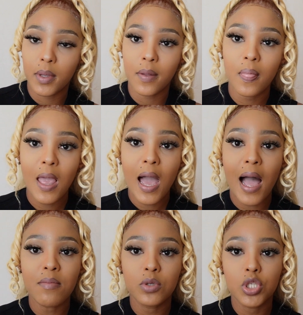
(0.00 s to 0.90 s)
me.
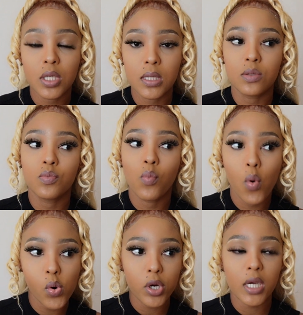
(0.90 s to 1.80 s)
I'm just
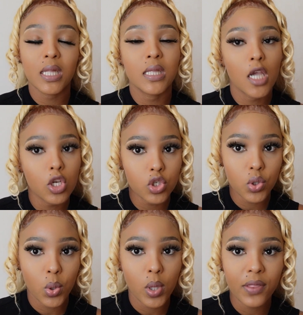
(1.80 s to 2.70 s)
more
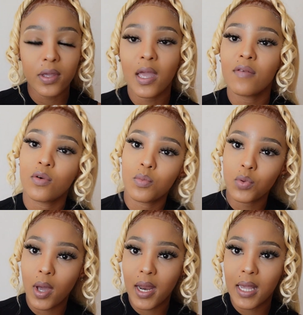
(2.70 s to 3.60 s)
intentional. I think having
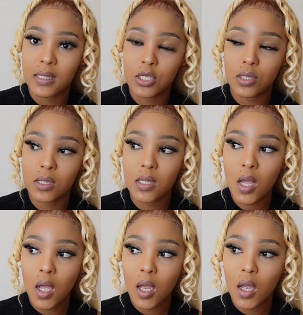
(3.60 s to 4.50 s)
Umdwana has just
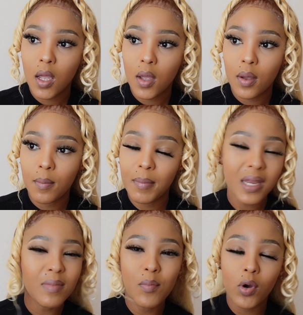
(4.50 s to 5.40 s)

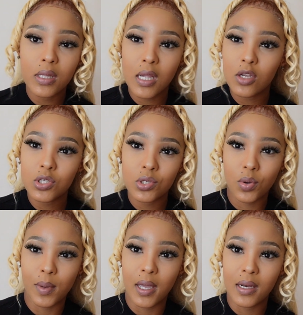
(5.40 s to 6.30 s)
made me more intentional,
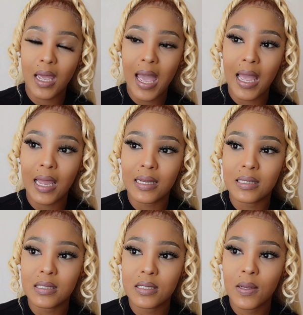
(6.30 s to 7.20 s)
man.
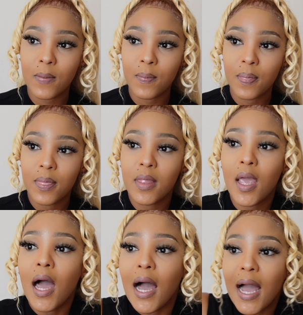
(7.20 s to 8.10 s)
And
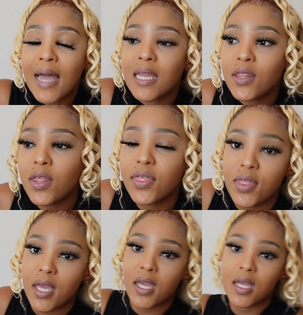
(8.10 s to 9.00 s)
another
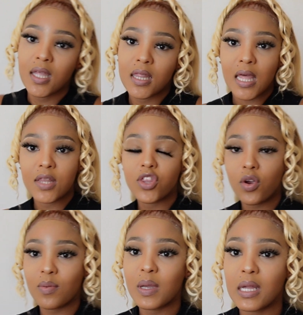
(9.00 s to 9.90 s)
thing that
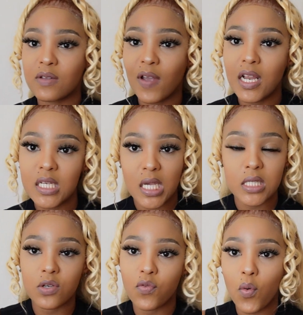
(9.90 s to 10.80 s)
therapy has
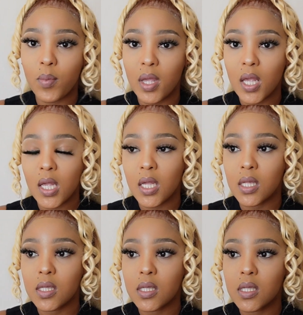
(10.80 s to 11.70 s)
validated for me
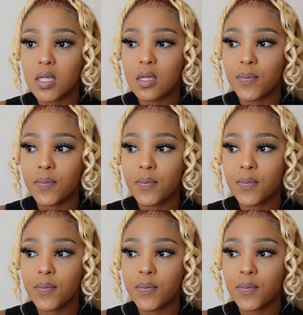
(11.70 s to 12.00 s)
is